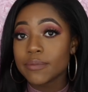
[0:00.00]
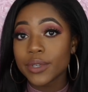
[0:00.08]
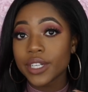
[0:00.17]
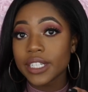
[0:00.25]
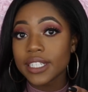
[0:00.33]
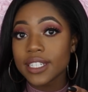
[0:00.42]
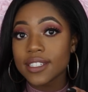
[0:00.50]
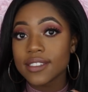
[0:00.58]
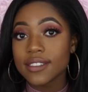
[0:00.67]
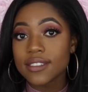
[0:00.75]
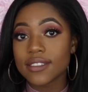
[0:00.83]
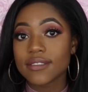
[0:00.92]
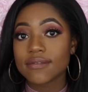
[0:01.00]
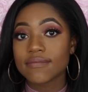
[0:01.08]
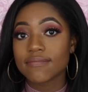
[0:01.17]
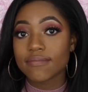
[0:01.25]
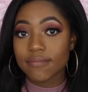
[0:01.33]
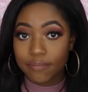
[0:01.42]
and burgundies,
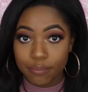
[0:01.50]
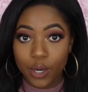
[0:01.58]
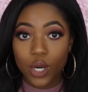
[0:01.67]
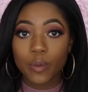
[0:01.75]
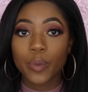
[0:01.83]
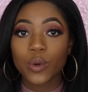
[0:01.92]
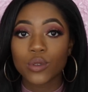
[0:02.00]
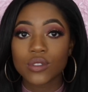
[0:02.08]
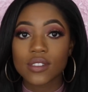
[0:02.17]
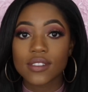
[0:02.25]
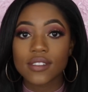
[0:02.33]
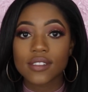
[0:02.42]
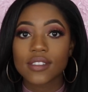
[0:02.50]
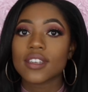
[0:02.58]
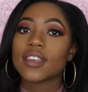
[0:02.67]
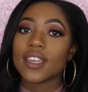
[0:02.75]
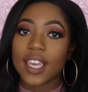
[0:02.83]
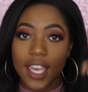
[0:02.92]
purples,
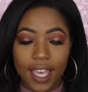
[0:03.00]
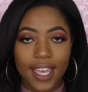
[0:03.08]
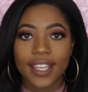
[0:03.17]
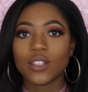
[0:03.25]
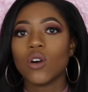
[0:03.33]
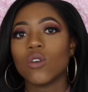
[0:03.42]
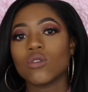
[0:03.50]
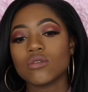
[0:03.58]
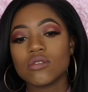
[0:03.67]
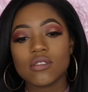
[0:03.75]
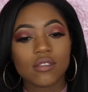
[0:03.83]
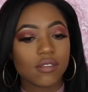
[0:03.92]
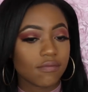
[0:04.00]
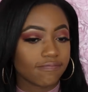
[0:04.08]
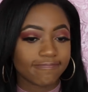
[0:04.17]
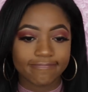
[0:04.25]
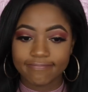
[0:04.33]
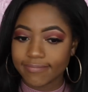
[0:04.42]
and golds.
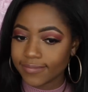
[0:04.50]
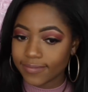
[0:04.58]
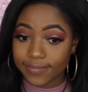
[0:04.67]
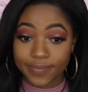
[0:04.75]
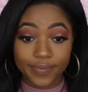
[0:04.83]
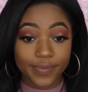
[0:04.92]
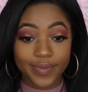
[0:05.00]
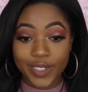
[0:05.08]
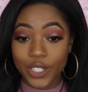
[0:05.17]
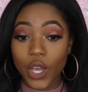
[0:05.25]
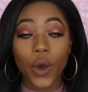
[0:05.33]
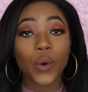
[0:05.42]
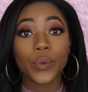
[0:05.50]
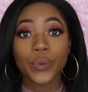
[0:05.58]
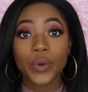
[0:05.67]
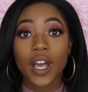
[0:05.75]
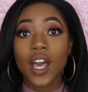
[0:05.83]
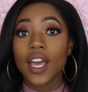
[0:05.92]
So
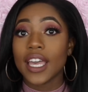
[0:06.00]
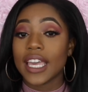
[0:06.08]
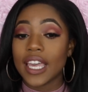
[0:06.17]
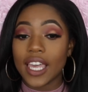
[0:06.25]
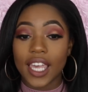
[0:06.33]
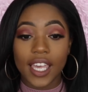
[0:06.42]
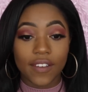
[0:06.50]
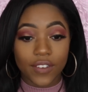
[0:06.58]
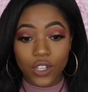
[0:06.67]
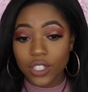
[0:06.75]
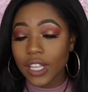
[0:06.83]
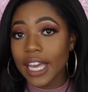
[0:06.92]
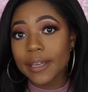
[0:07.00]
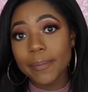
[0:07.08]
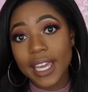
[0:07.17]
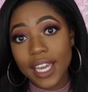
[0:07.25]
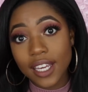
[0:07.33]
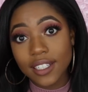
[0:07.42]
if you're like
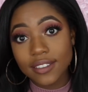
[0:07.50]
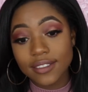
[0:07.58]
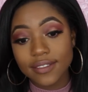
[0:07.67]
me,